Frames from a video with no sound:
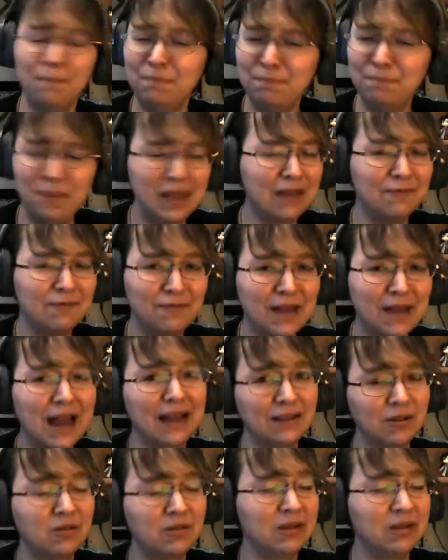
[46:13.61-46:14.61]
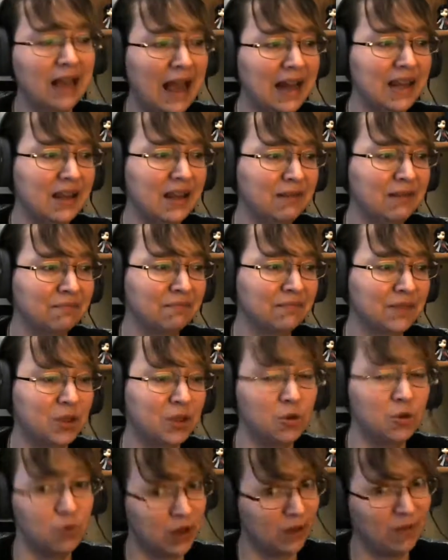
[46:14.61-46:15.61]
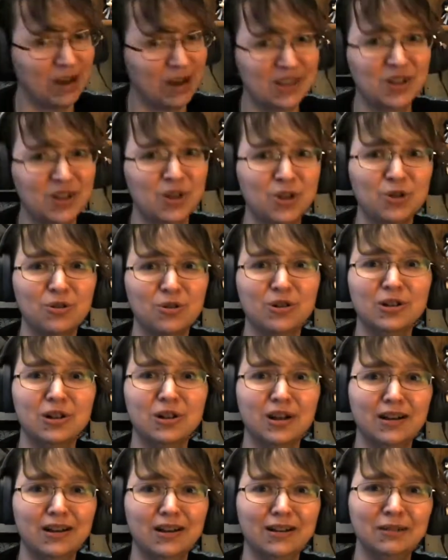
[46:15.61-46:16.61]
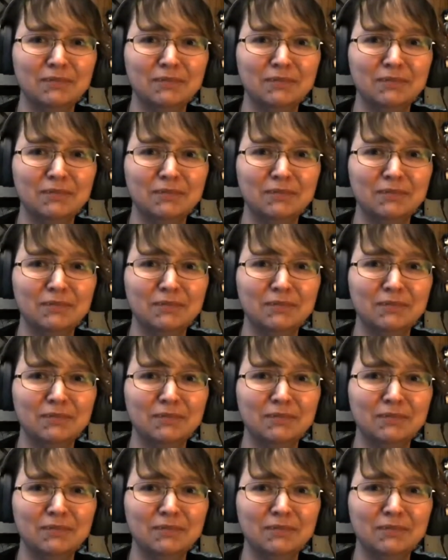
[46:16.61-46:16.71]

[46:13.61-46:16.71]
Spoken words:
big fat little laddie. You can rest assured, Guh."